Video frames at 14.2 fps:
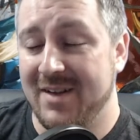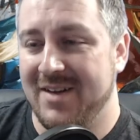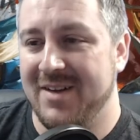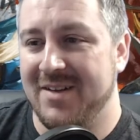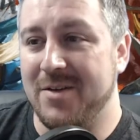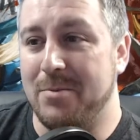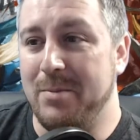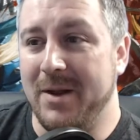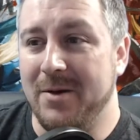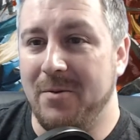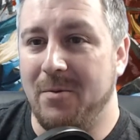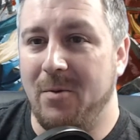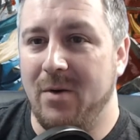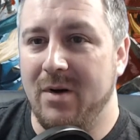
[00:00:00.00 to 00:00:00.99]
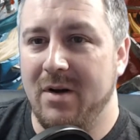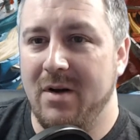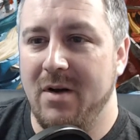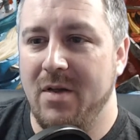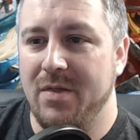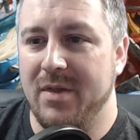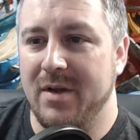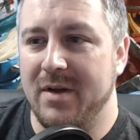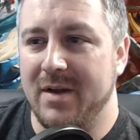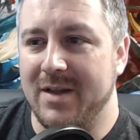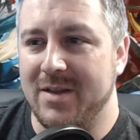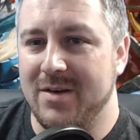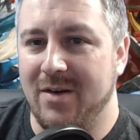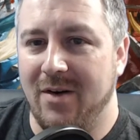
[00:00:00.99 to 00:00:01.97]
just be aware that it's
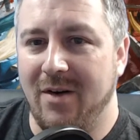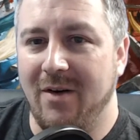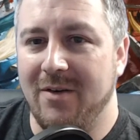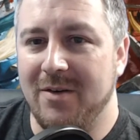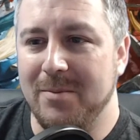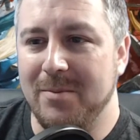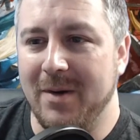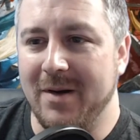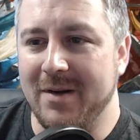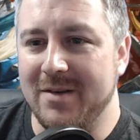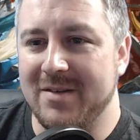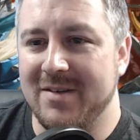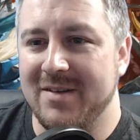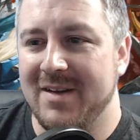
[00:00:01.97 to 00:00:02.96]
not all about